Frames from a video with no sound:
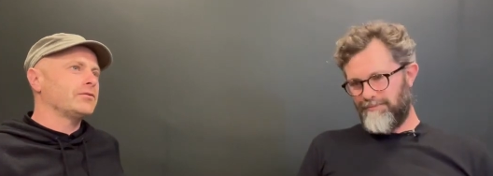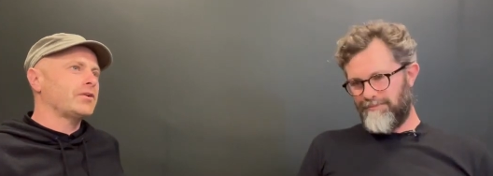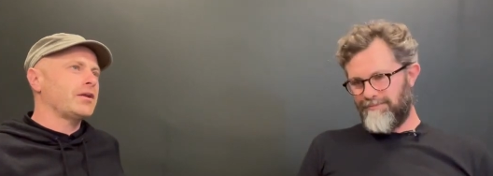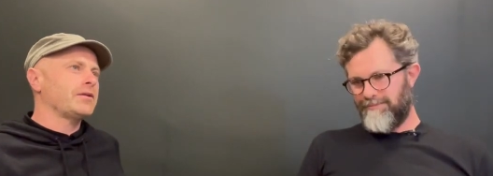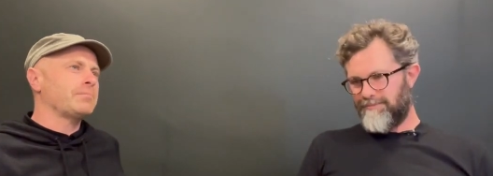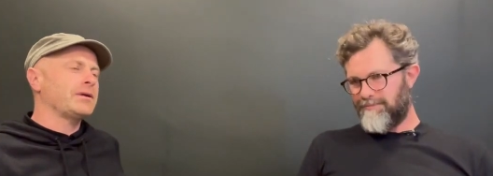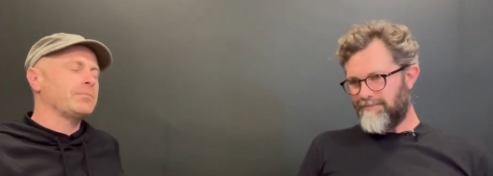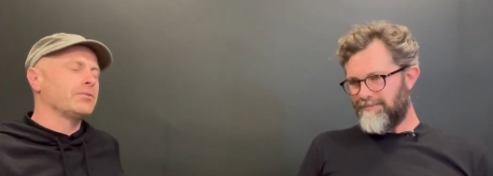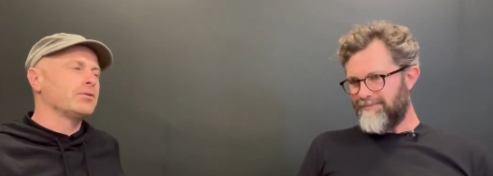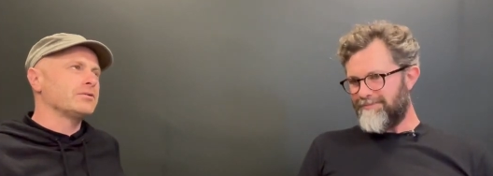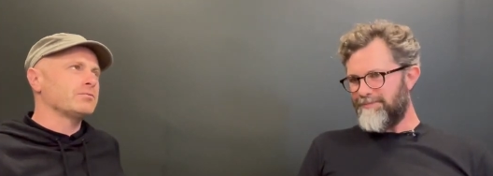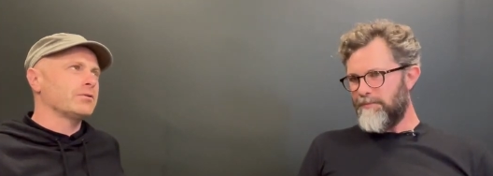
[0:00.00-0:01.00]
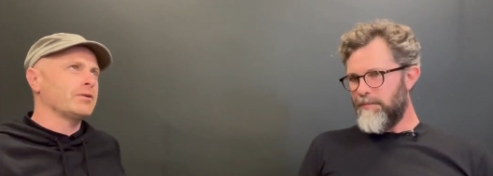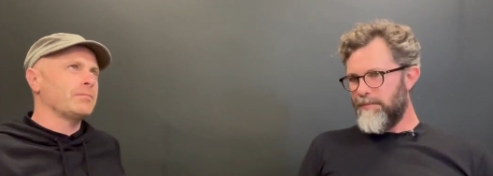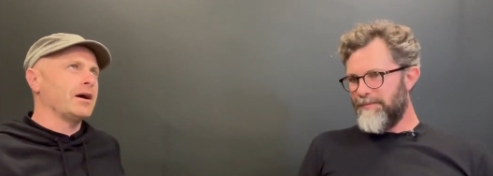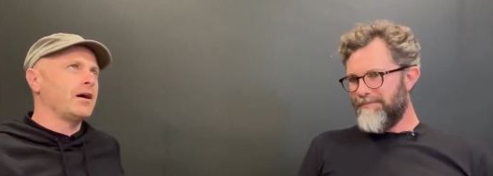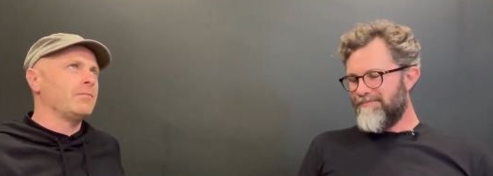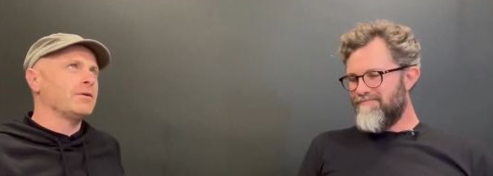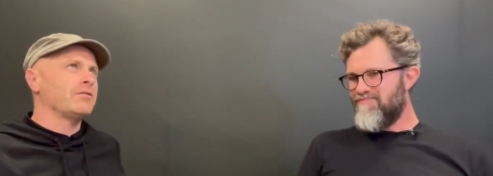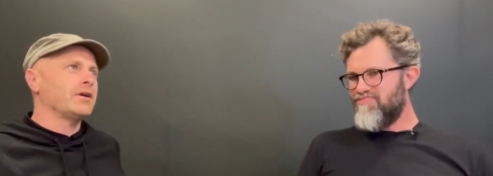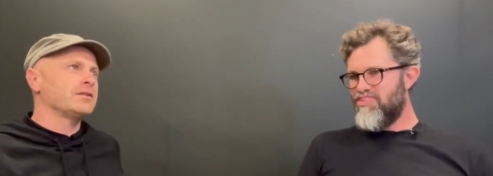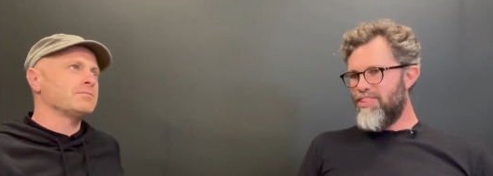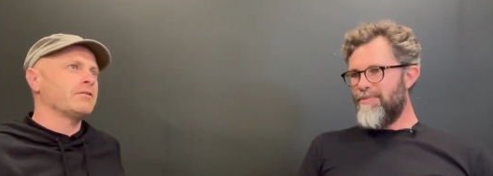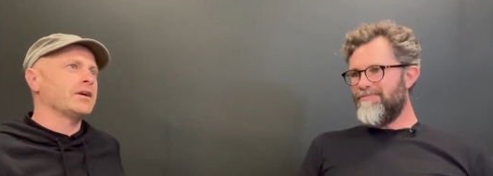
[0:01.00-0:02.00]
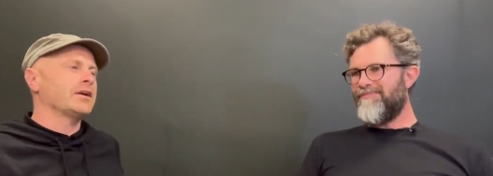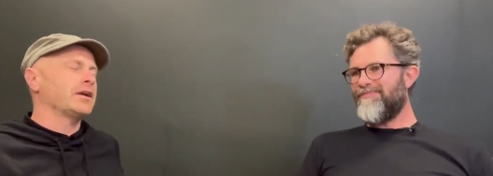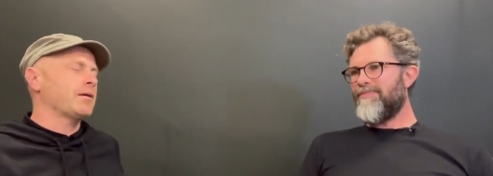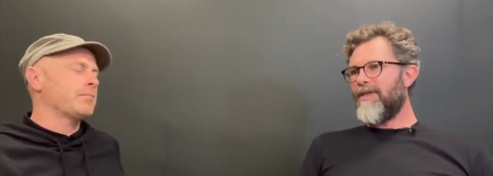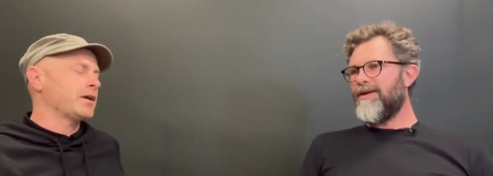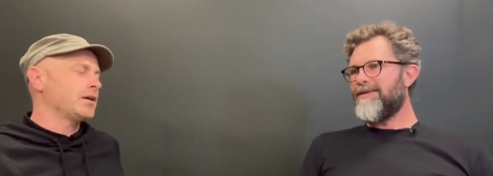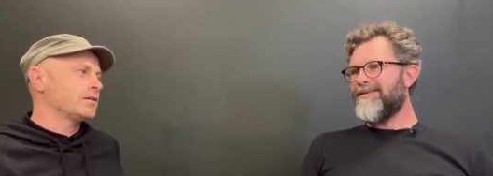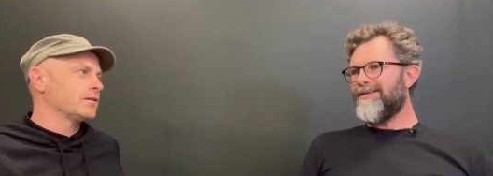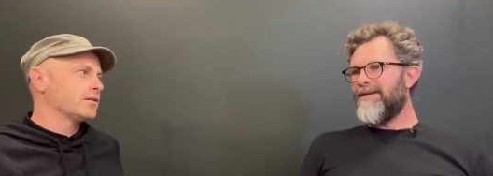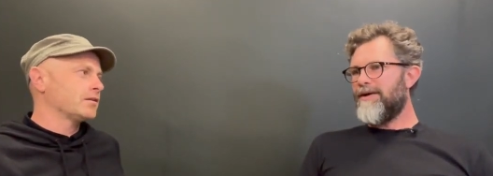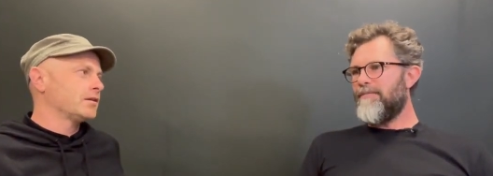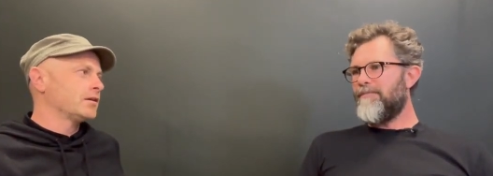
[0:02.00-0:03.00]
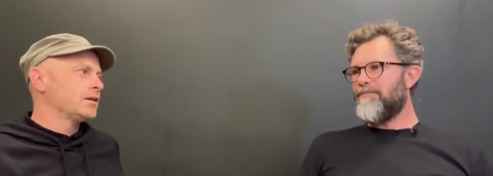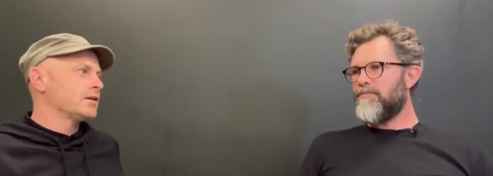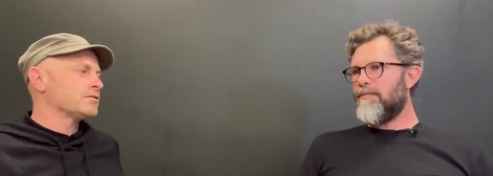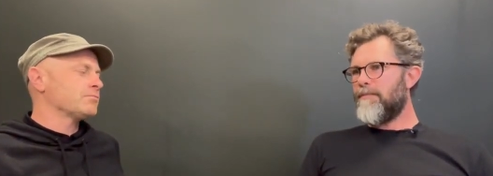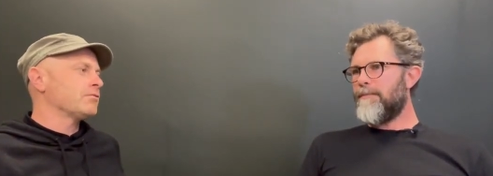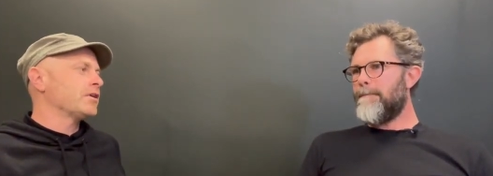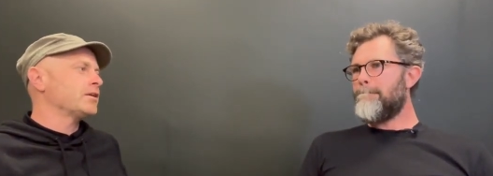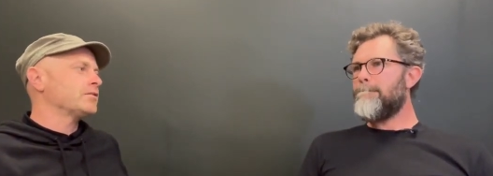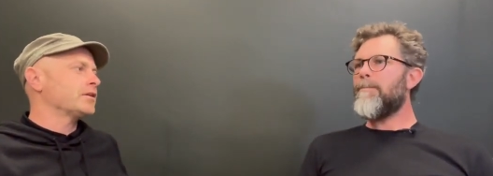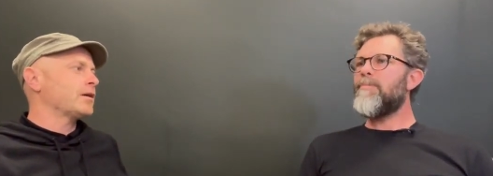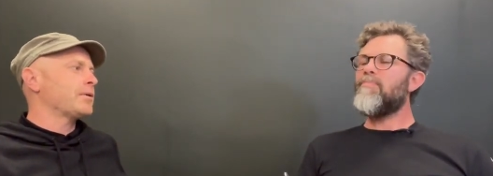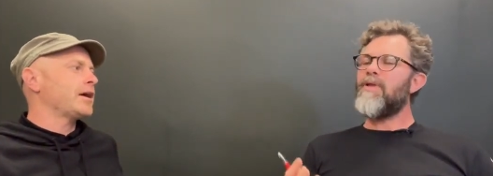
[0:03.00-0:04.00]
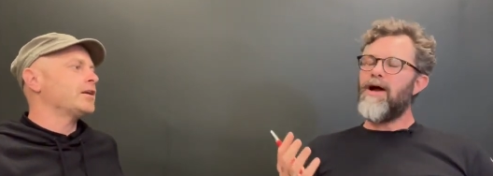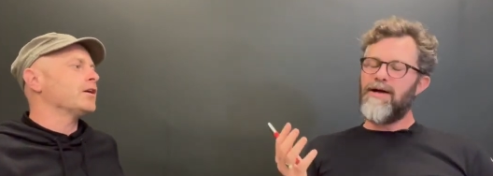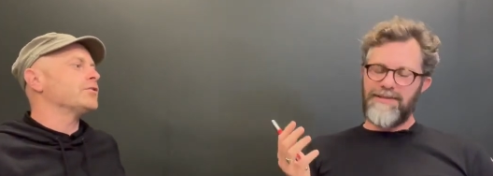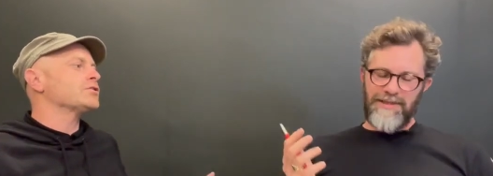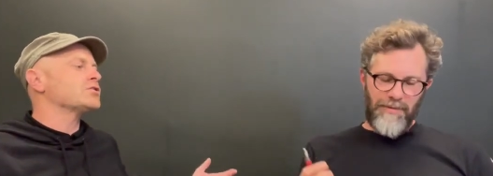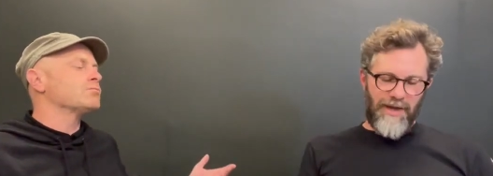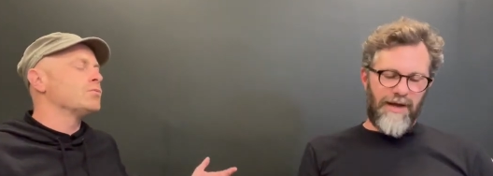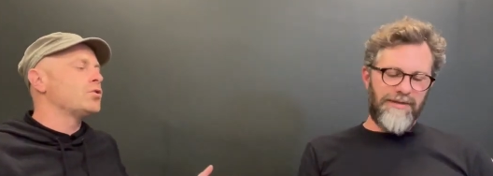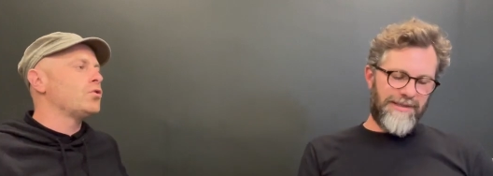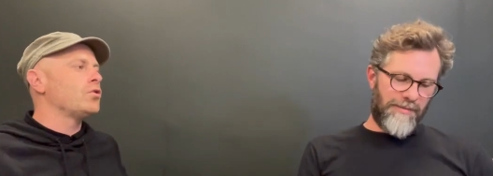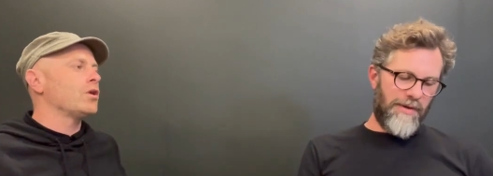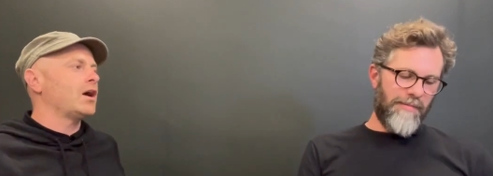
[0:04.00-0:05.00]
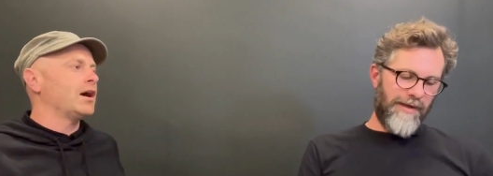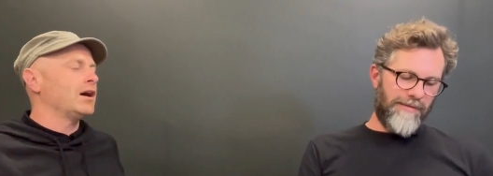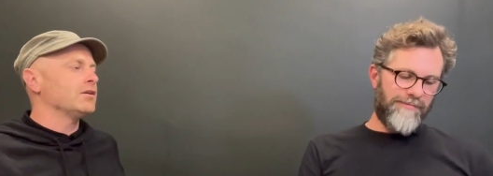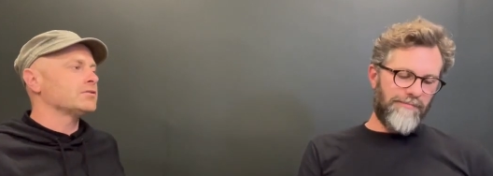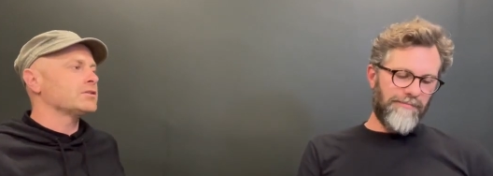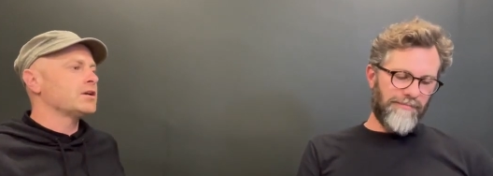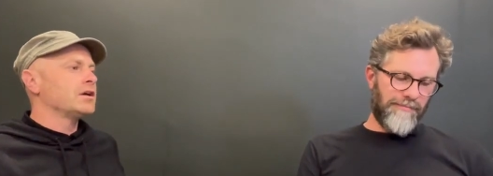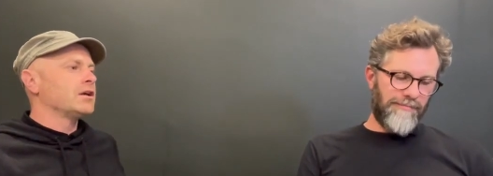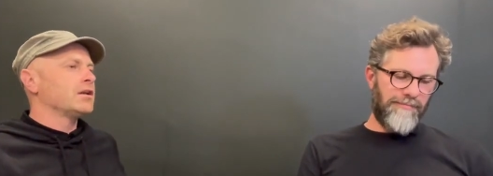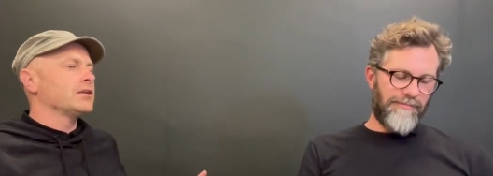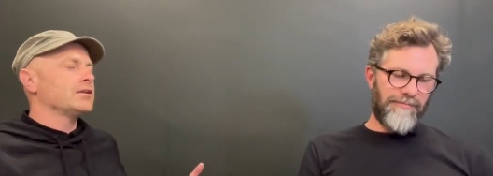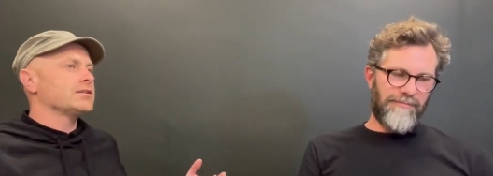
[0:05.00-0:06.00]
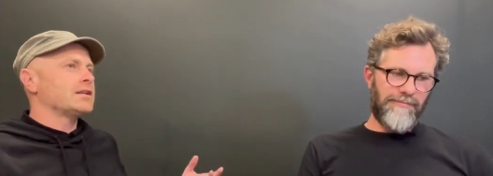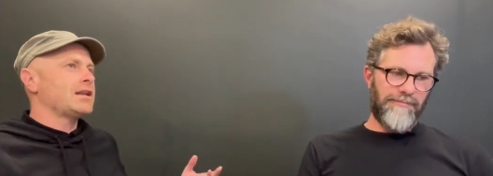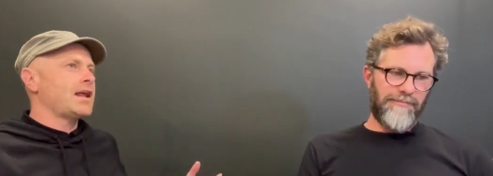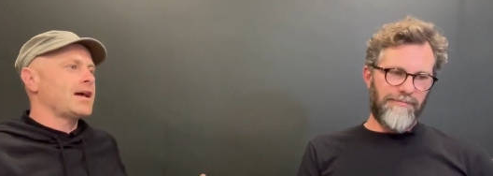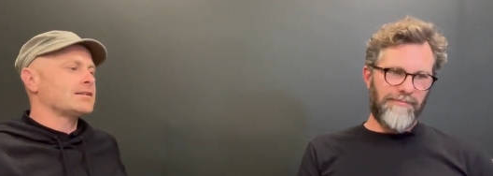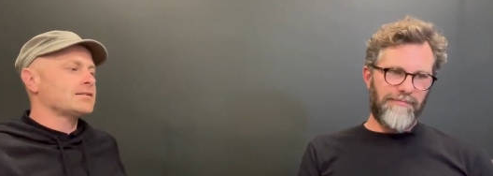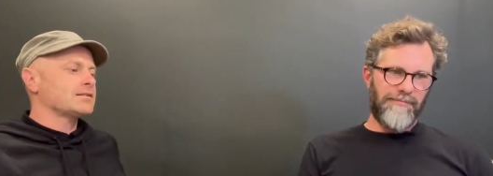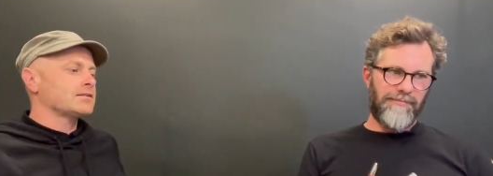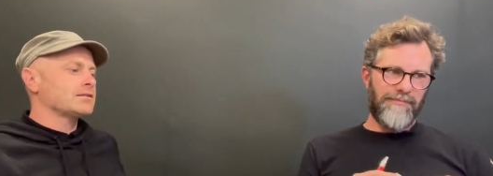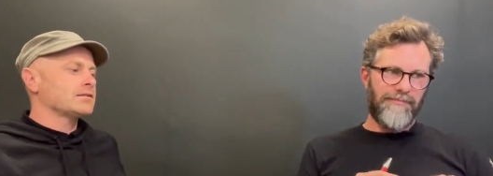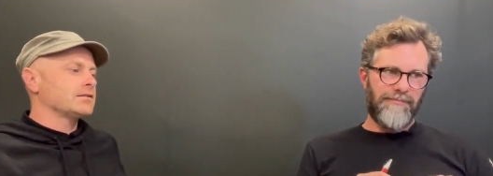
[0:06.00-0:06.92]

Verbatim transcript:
Speaker 1: I, people are always worried about, oh, my, is my rent going to get paid? So if my rent doesn't get paid on I see the what, you mean. House, mm-hmm. there's less,